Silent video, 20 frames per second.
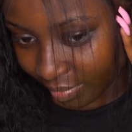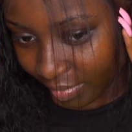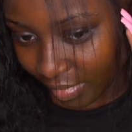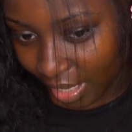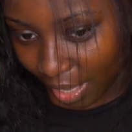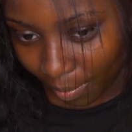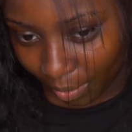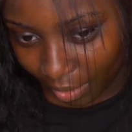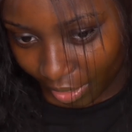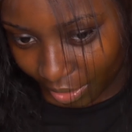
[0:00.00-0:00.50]

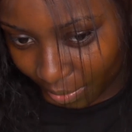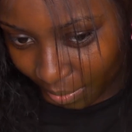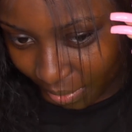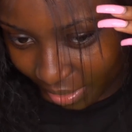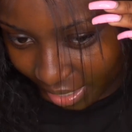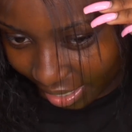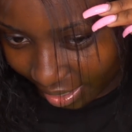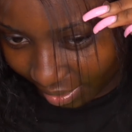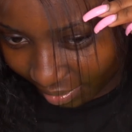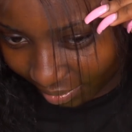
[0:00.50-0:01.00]
I want to do
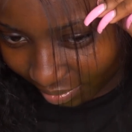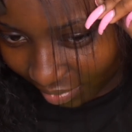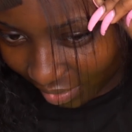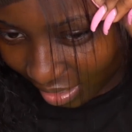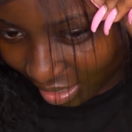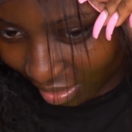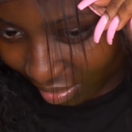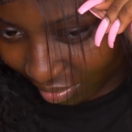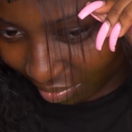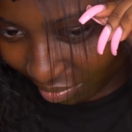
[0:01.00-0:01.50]
that.
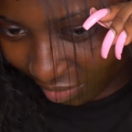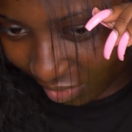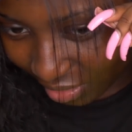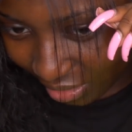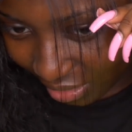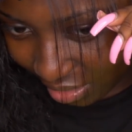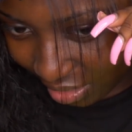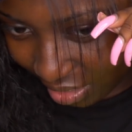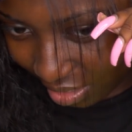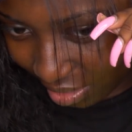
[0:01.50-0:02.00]
And
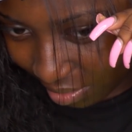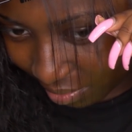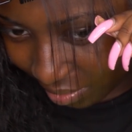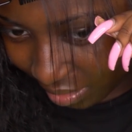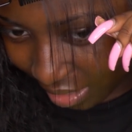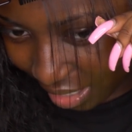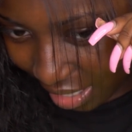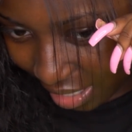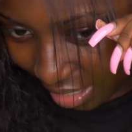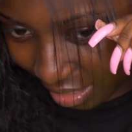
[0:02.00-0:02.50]
you know,
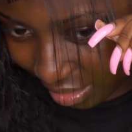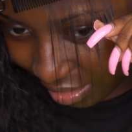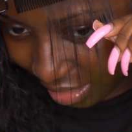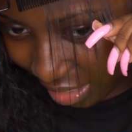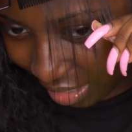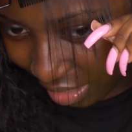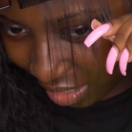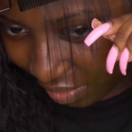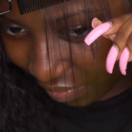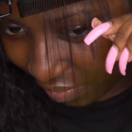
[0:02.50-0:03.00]
guys,
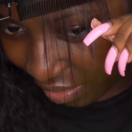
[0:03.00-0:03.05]
they love